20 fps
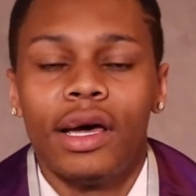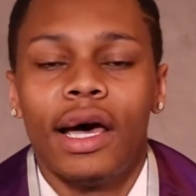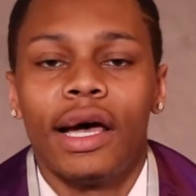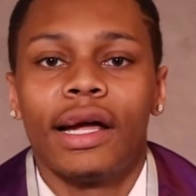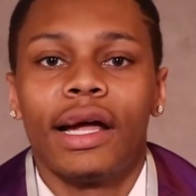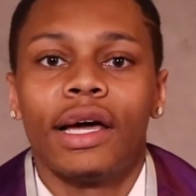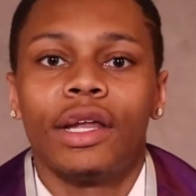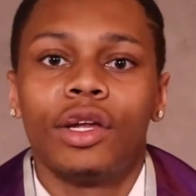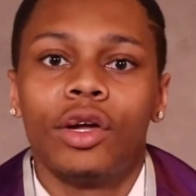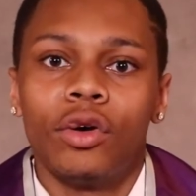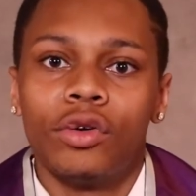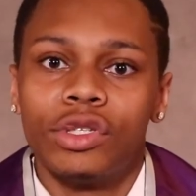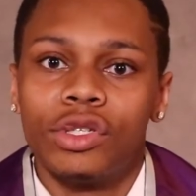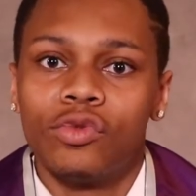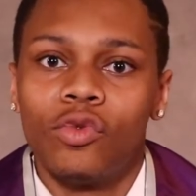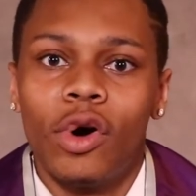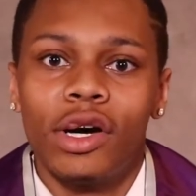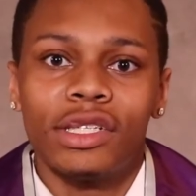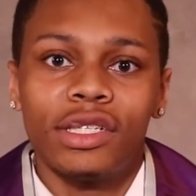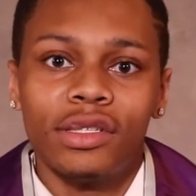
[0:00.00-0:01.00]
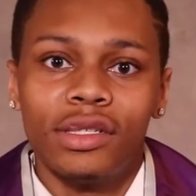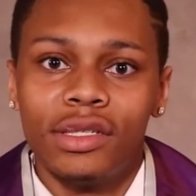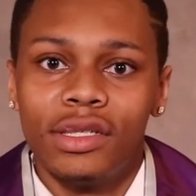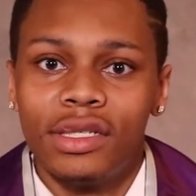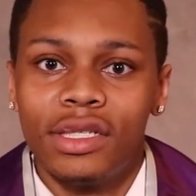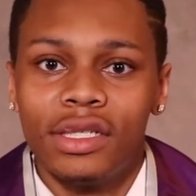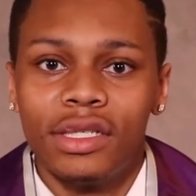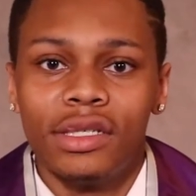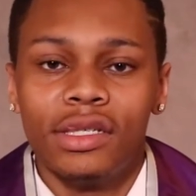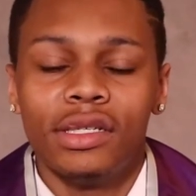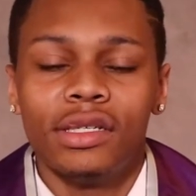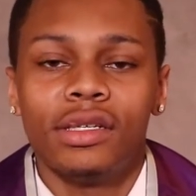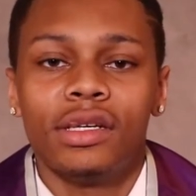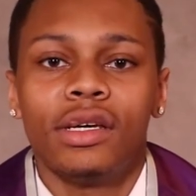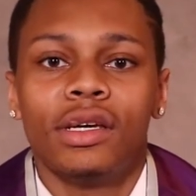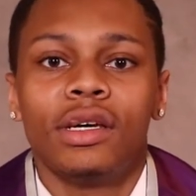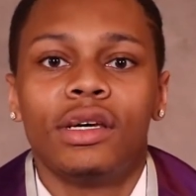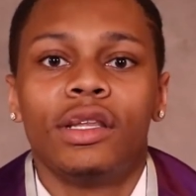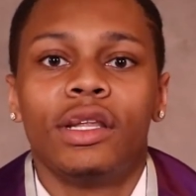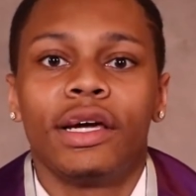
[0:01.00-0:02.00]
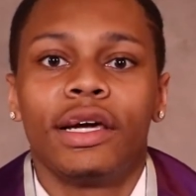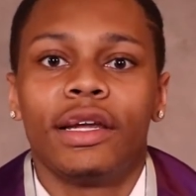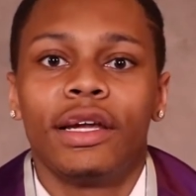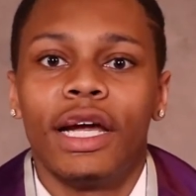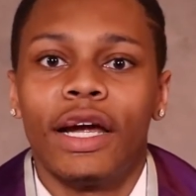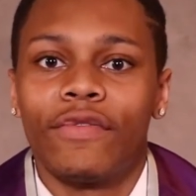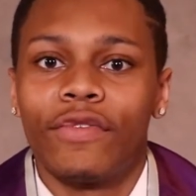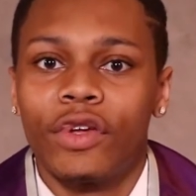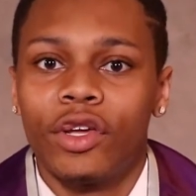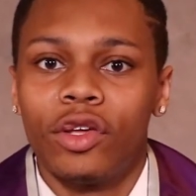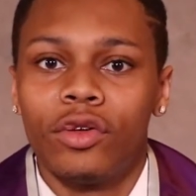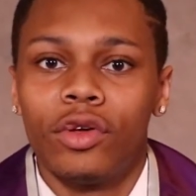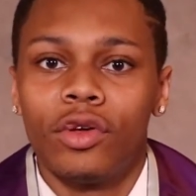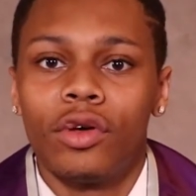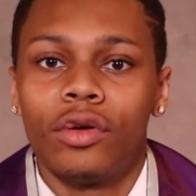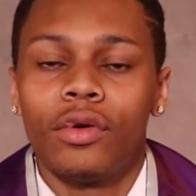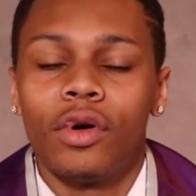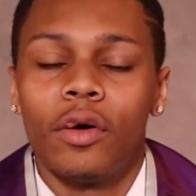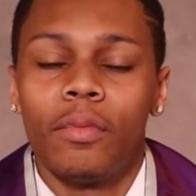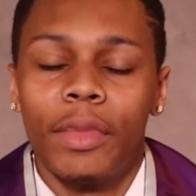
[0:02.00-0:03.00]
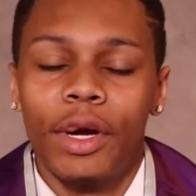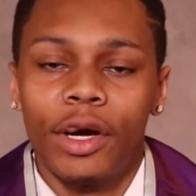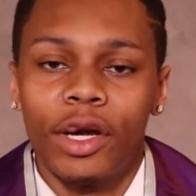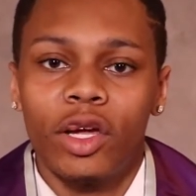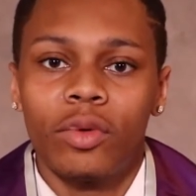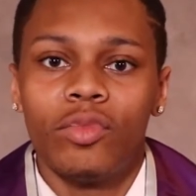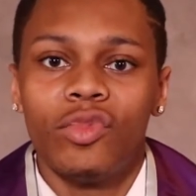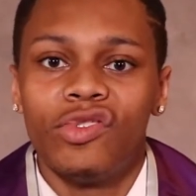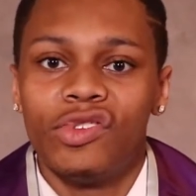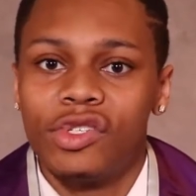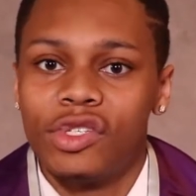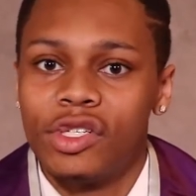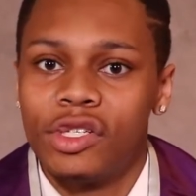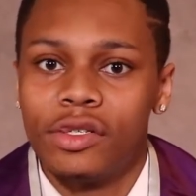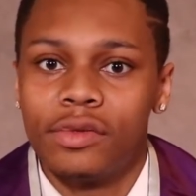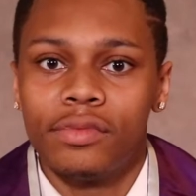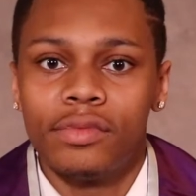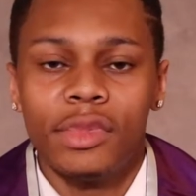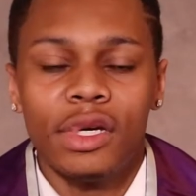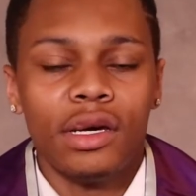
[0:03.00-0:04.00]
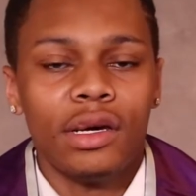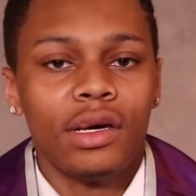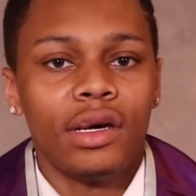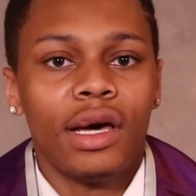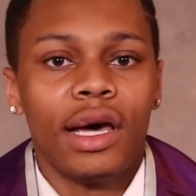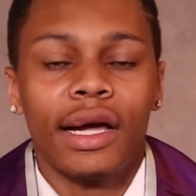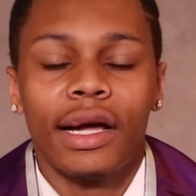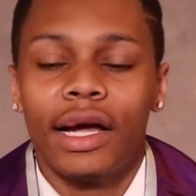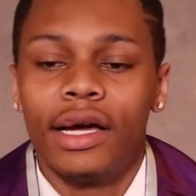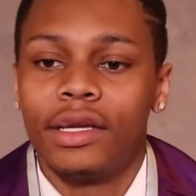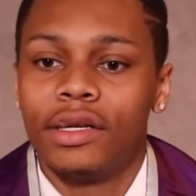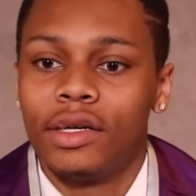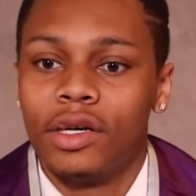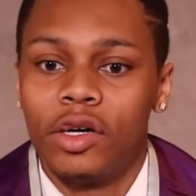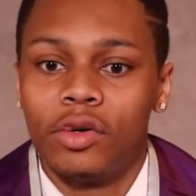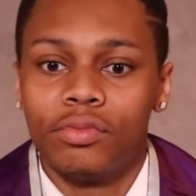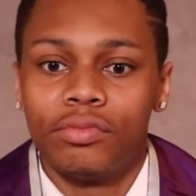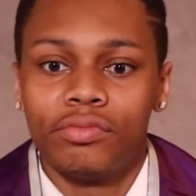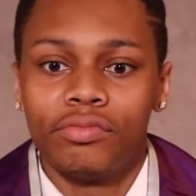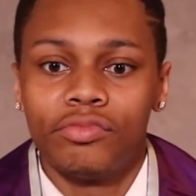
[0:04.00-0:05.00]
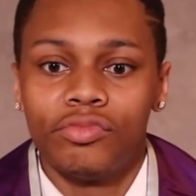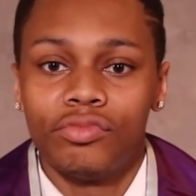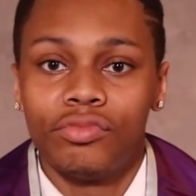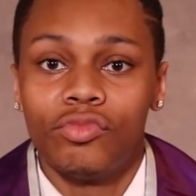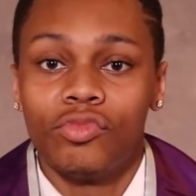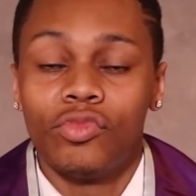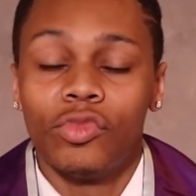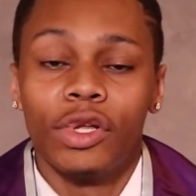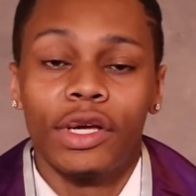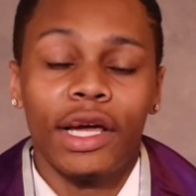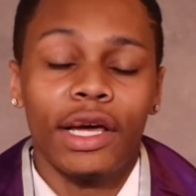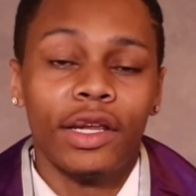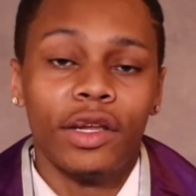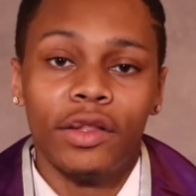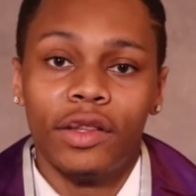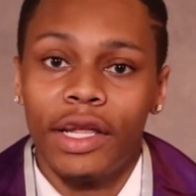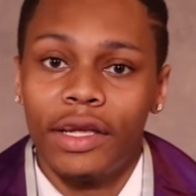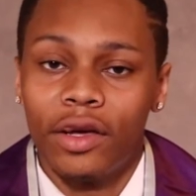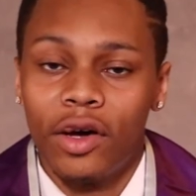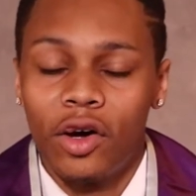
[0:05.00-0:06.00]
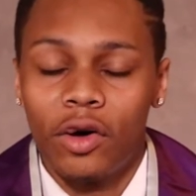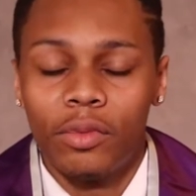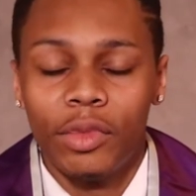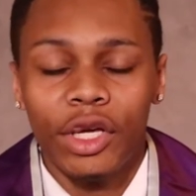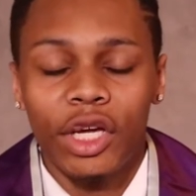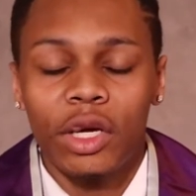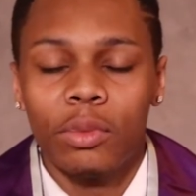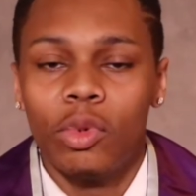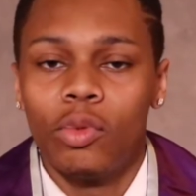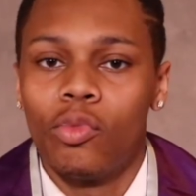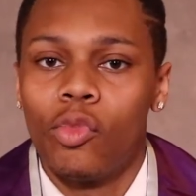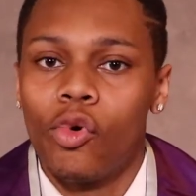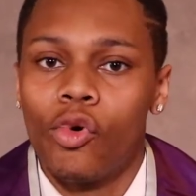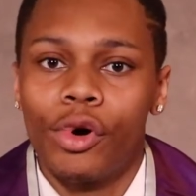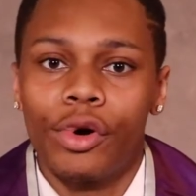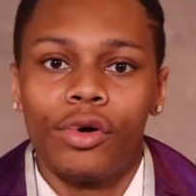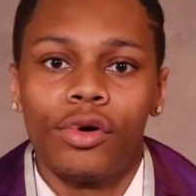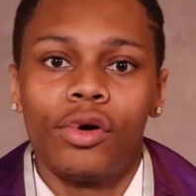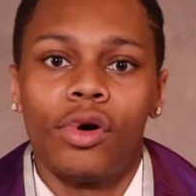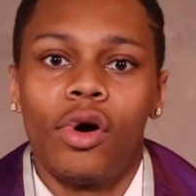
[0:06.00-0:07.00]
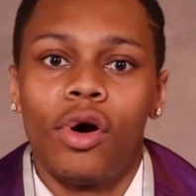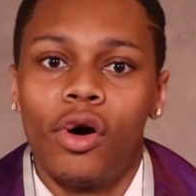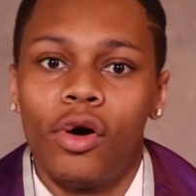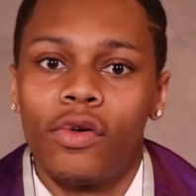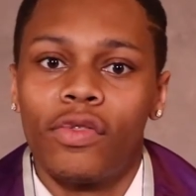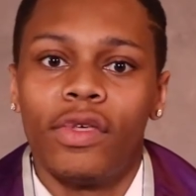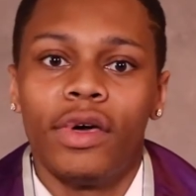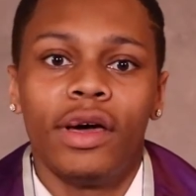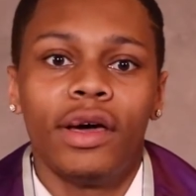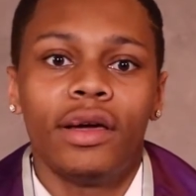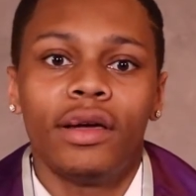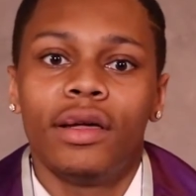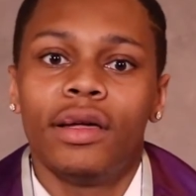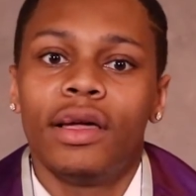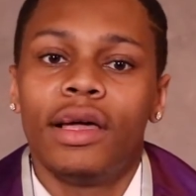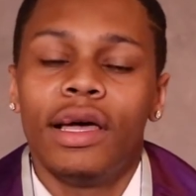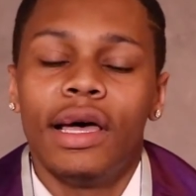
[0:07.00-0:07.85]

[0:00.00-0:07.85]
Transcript: I got to go to Washington, D.C., look at the African American Museum. I got to look at the Lincoln Memorial, all that.